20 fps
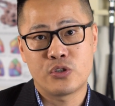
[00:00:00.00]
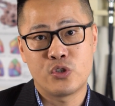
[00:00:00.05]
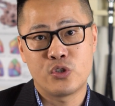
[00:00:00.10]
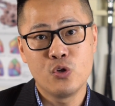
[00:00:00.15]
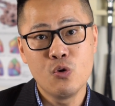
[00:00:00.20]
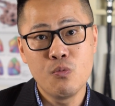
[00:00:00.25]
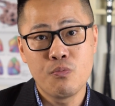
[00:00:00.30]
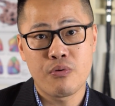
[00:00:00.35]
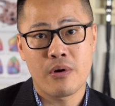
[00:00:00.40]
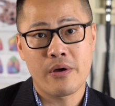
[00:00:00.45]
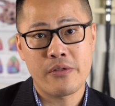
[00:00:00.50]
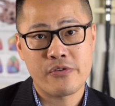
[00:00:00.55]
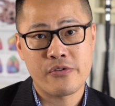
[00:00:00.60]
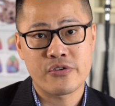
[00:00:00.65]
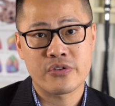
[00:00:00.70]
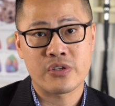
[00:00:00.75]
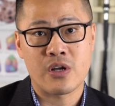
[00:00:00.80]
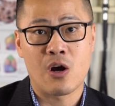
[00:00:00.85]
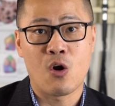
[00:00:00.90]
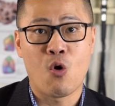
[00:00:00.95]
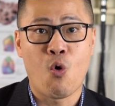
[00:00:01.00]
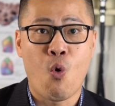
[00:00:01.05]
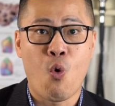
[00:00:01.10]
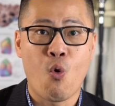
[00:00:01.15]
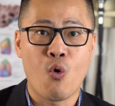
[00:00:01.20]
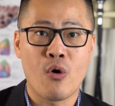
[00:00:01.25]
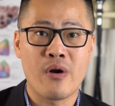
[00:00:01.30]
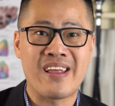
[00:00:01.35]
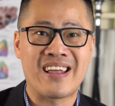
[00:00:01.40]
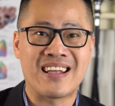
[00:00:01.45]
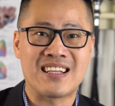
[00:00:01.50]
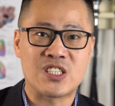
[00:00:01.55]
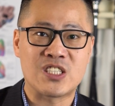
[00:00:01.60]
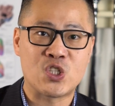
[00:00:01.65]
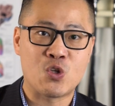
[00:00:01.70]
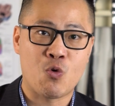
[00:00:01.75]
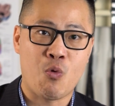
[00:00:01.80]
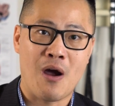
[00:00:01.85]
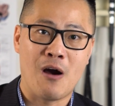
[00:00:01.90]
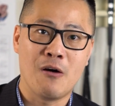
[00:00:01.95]
two brothers are hoarding
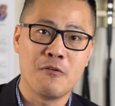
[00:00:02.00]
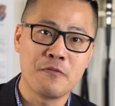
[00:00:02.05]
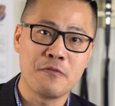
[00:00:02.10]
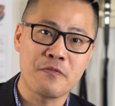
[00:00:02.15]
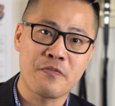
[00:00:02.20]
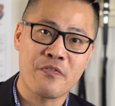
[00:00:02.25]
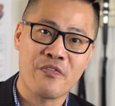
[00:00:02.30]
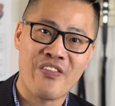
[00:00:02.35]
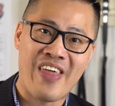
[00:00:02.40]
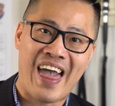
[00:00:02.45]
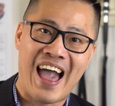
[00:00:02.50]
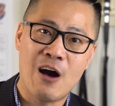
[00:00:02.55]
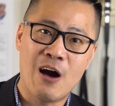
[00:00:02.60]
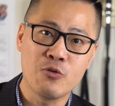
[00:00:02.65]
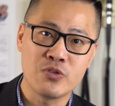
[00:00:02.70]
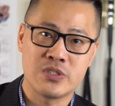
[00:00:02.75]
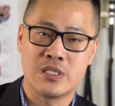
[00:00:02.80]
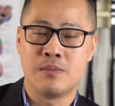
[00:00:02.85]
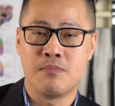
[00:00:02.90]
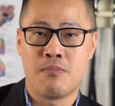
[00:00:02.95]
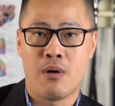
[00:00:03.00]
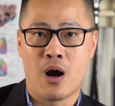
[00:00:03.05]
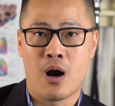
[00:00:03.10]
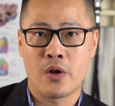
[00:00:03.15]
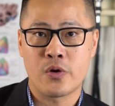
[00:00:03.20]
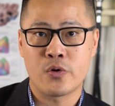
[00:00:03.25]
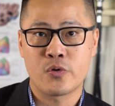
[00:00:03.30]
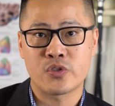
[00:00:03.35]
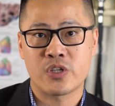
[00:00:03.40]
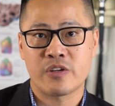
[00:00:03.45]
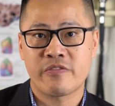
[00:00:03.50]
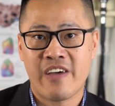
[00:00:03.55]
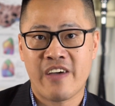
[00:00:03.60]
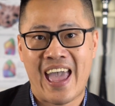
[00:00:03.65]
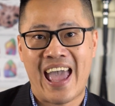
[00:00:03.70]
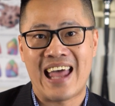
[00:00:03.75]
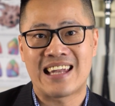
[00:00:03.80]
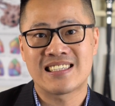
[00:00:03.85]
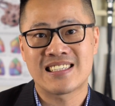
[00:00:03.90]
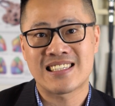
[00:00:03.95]
12,000 bottles of
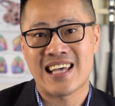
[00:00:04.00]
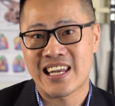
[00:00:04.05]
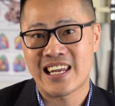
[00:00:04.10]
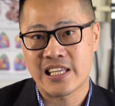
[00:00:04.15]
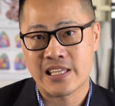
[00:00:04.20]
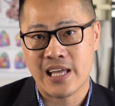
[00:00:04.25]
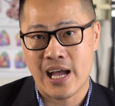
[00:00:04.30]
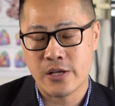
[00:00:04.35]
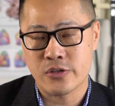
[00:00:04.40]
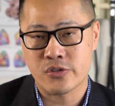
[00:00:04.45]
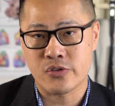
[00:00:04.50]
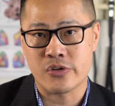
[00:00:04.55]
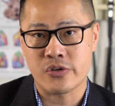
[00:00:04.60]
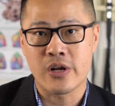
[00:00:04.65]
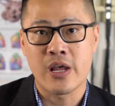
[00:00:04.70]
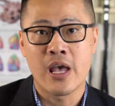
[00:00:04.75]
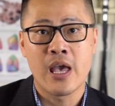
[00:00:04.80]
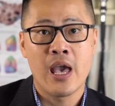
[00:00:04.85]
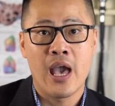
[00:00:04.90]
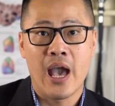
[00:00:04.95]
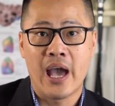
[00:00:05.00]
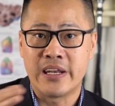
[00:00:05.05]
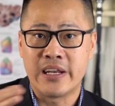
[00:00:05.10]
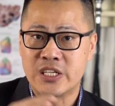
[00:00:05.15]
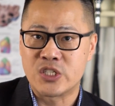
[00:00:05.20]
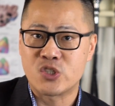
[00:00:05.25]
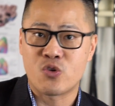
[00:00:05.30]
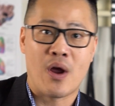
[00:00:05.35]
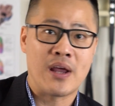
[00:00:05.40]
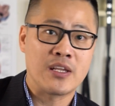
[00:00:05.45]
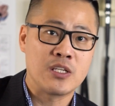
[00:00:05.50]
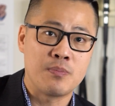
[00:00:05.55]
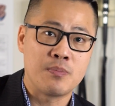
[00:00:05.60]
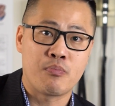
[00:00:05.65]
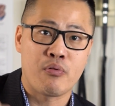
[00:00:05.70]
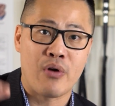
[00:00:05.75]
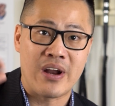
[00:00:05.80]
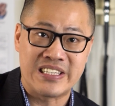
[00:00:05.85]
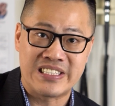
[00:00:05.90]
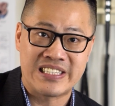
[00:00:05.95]
hand sanitizer and they're trying to
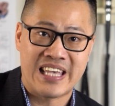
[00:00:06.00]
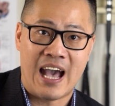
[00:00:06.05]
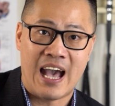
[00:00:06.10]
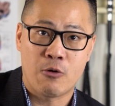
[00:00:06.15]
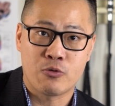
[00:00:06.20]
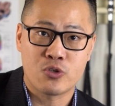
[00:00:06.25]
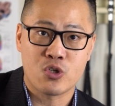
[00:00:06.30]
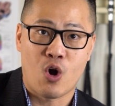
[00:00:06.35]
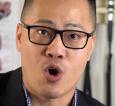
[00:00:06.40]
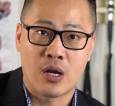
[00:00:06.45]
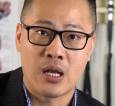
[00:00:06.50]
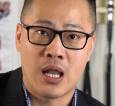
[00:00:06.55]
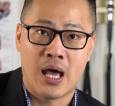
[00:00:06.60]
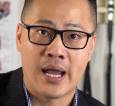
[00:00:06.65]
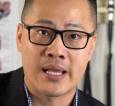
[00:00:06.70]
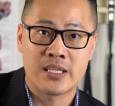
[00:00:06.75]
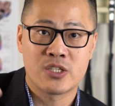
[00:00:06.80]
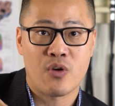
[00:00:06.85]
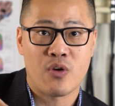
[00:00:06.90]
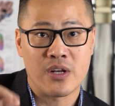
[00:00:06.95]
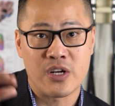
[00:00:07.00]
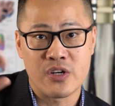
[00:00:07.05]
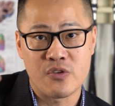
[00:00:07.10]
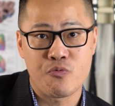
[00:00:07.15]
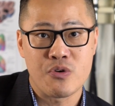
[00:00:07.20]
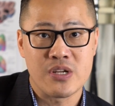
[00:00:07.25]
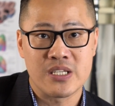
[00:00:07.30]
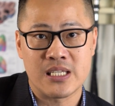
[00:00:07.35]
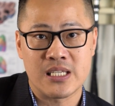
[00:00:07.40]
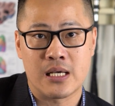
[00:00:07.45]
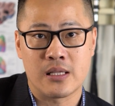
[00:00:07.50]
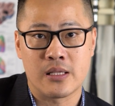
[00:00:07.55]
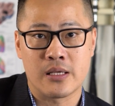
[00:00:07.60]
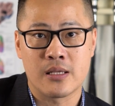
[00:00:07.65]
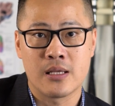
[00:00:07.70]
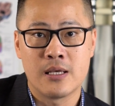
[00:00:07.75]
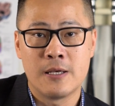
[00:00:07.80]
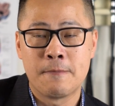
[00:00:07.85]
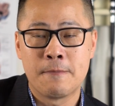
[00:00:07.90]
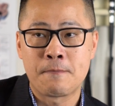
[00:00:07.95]
price gouge online, try to resell
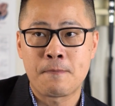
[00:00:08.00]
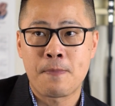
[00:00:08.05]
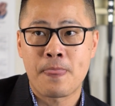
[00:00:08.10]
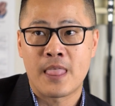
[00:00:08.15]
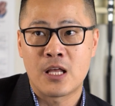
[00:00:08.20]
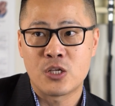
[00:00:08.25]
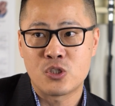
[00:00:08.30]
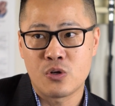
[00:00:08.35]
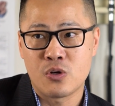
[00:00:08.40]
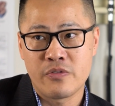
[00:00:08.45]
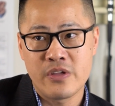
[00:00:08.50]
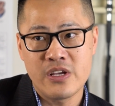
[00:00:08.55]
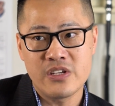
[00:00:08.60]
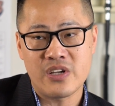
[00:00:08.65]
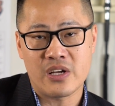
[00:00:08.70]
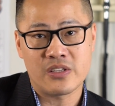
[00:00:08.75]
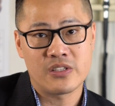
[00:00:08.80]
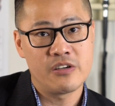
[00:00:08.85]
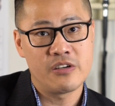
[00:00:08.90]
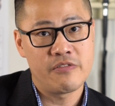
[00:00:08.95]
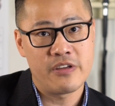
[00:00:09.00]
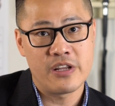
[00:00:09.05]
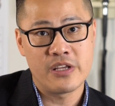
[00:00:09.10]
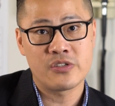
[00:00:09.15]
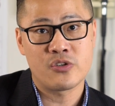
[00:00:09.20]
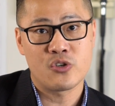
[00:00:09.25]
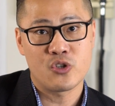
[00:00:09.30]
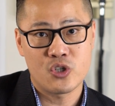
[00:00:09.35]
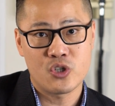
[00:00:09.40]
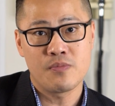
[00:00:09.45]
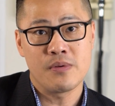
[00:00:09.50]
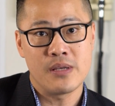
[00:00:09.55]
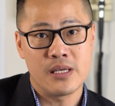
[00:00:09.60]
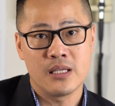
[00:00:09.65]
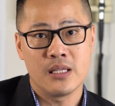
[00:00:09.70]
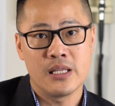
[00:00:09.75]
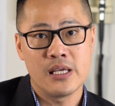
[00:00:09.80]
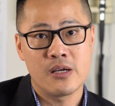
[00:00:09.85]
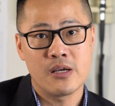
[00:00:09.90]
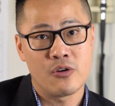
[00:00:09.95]
it. So these activities should be
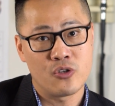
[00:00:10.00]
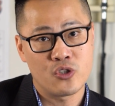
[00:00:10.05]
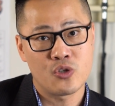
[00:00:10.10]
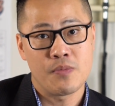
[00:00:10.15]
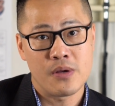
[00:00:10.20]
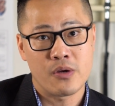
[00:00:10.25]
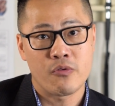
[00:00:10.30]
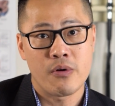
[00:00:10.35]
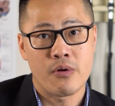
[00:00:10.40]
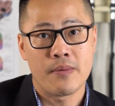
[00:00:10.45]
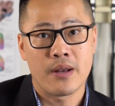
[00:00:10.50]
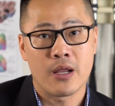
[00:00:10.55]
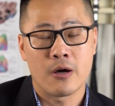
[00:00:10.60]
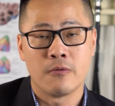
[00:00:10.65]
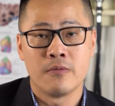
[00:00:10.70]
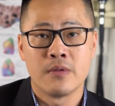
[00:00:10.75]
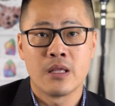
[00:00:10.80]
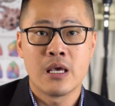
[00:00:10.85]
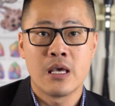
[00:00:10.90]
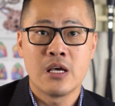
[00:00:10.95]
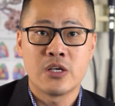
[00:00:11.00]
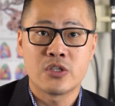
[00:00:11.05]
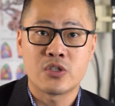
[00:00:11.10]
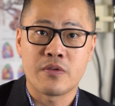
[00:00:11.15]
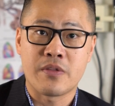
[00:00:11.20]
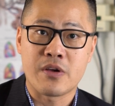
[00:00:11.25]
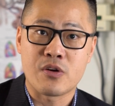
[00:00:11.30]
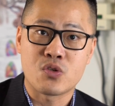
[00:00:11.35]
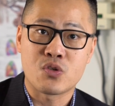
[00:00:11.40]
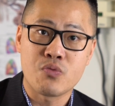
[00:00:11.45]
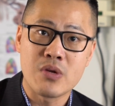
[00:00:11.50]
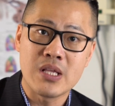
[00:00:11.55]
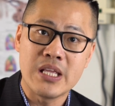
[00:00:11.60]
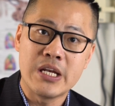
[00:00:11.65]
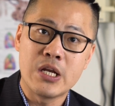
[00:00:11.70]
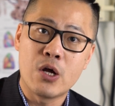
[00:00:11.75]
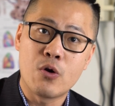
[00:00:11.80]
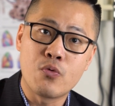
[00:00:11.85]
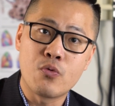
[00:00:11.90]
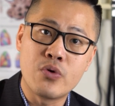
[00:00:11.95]
illegal, should be criminal. So there's
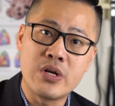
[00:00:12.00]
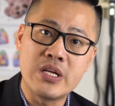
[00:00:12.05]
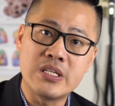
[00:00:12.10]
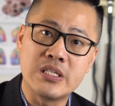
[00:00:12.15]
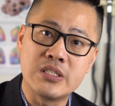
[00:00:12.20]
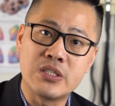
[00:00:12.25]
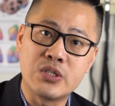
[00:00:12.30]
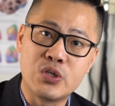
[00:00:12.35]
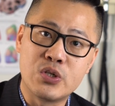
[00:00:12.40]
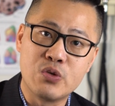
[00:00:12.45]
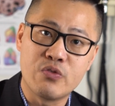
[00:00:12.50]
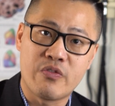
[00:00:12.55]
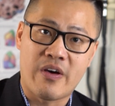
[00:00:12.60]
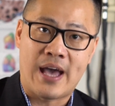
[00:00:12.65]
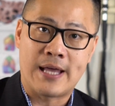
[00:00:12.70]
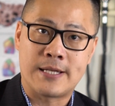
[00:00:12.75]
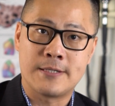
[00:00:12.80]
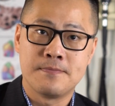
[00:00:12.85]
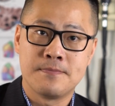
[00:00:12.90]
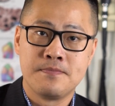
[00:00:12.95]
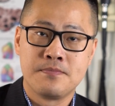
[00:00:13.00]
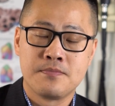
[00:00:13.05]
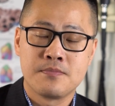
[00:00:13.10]
really no reason to do that.